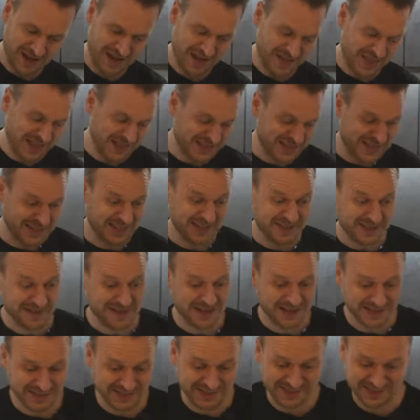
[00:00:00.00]
And that's it.
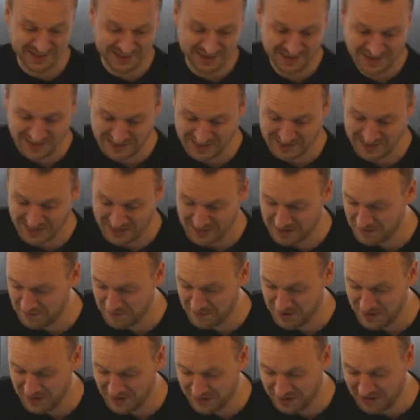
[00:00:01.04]
That's how you
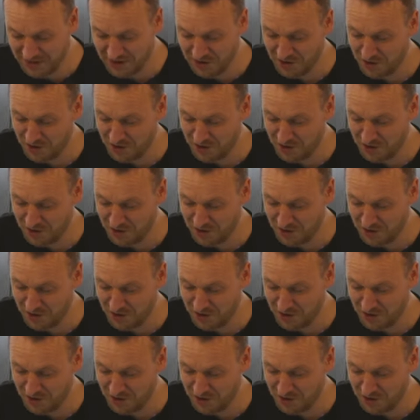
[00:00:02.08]
make